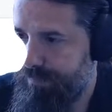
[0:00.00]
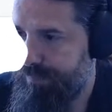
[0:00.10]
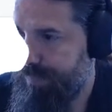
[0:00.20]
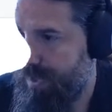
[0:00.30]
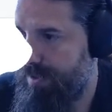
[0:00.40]

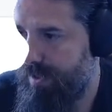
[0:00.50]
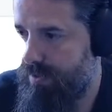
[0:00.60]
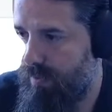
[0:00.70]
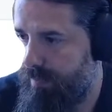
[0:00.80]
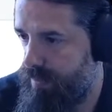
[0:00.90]
This one
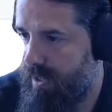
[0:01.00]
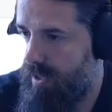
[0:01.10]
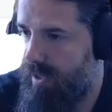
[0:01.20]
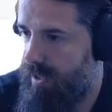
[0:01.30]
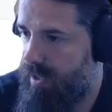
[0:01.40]
being
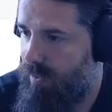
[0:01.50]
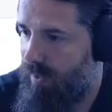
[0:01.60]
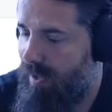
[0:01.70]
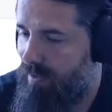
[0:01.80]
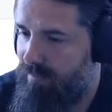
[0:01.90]
a way
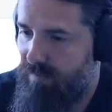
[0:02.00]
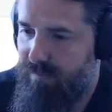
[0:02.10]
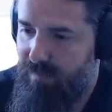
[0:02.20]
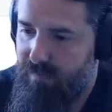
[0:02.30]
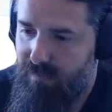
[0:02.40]
of
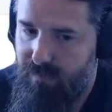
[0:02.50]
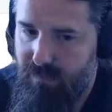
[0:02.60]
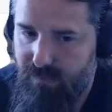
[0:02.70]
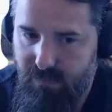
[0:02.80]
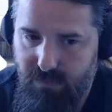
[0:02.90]

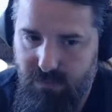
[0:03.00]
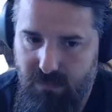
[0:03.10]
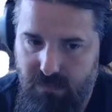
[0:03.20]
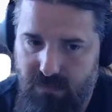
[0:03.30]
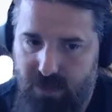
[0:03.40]

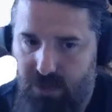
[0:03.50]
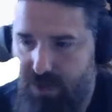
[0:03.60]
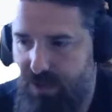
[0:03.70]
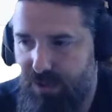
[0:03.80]
just